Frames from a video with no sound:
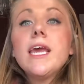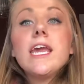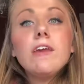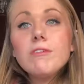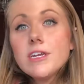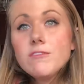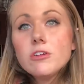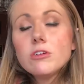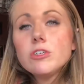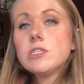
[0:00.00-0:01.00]
Even if you
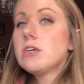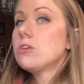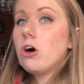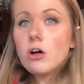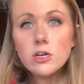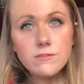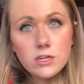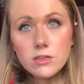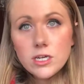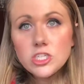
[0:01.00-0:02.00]
don't use it on all of
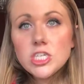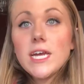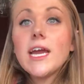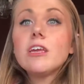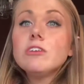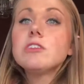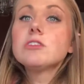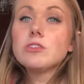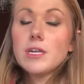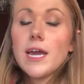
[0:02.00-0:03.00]
your laundry, I
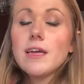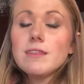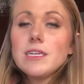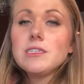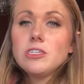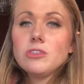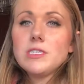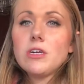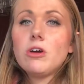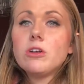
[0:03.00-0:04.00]
at least use
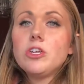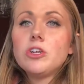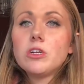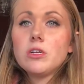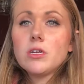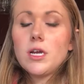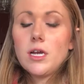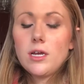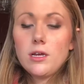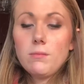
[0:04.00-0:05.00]
it on your
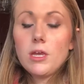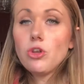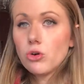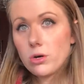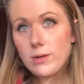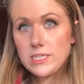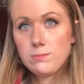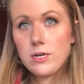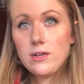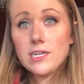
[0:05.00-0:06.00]
Norwex
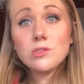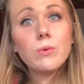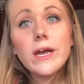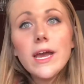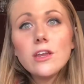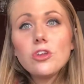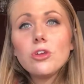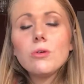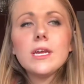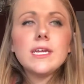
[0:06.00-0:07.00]
products. What I
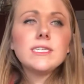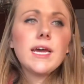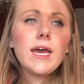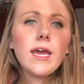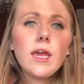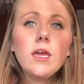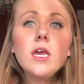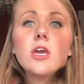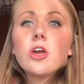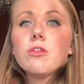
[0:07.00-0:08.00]
do is I
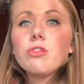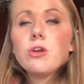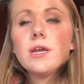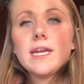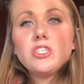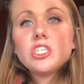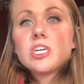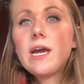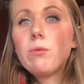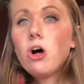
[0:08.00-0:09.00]
go through and I just
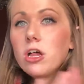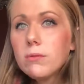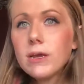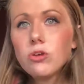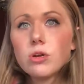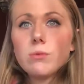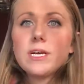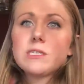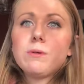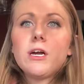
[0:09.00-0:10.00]
grab all of my
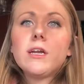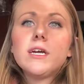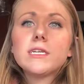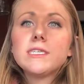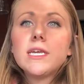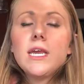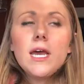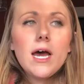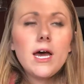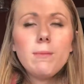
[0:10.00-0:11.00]
Norwex products
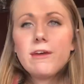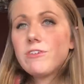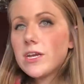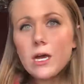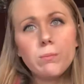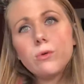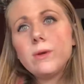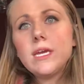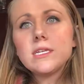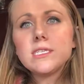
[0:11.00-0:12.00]
every couple
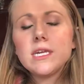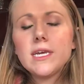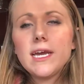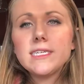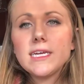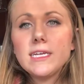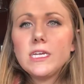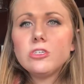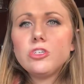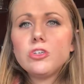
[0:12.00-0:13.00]
weeks as I
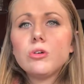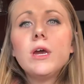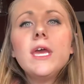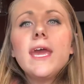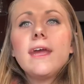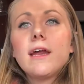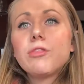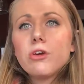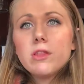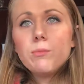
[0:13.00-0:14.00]
need to, and I
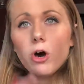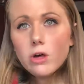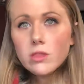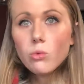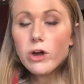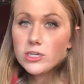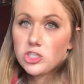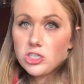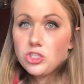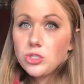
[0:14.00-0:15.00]
throw them all in the
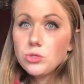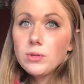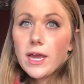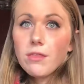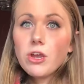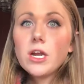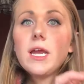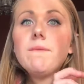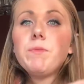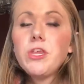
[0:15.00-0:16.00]
washer together
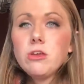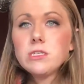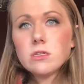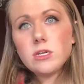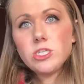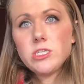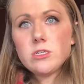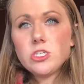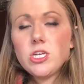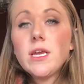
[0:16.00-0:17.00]
and use a laundry
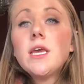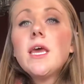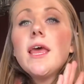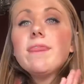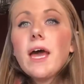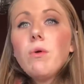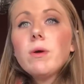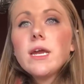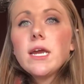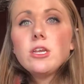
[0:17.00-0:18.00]
detergent. That way
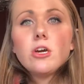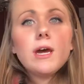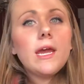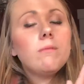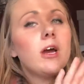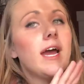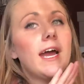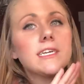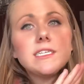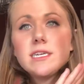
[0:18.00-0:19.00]
I know I am not
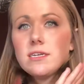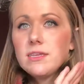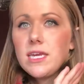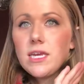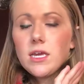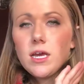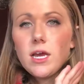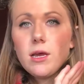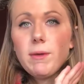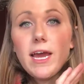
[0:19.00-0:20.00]
accidentally
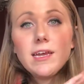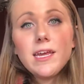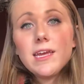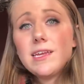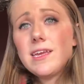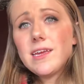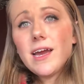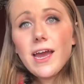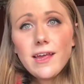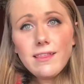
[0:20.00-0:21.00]
adding any
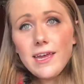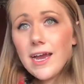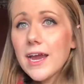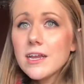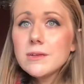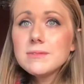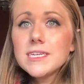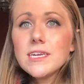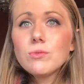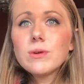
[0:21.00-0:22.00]
Highland items
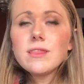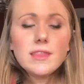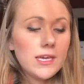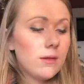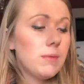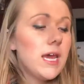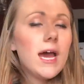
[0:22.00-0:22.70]
in with them.